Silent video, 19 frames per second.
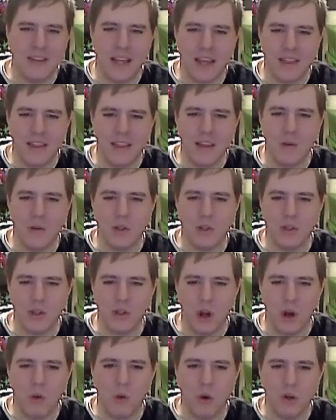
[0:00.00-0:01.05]
Like, I think with
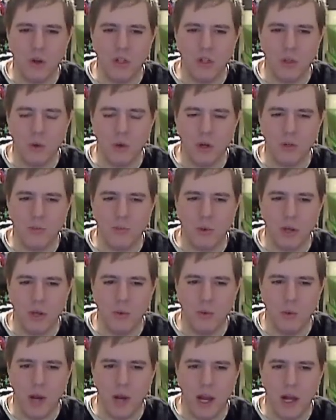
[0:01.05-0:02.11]
Star Wars, it works
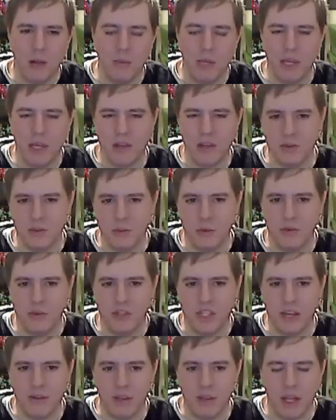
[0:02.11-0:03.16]
pretty well because the
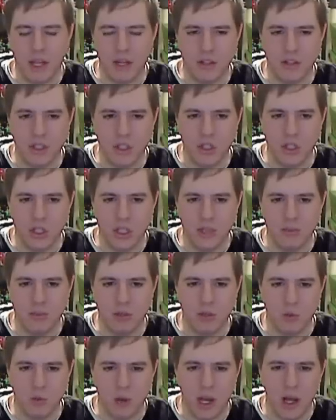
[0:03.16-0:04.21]
movies have a lot of CG in them
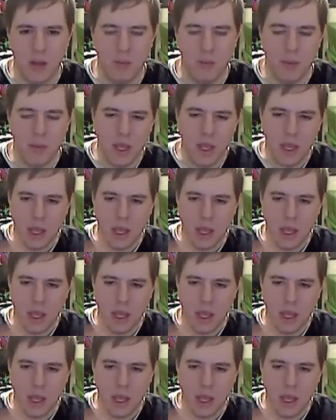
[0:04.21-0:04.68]
as well.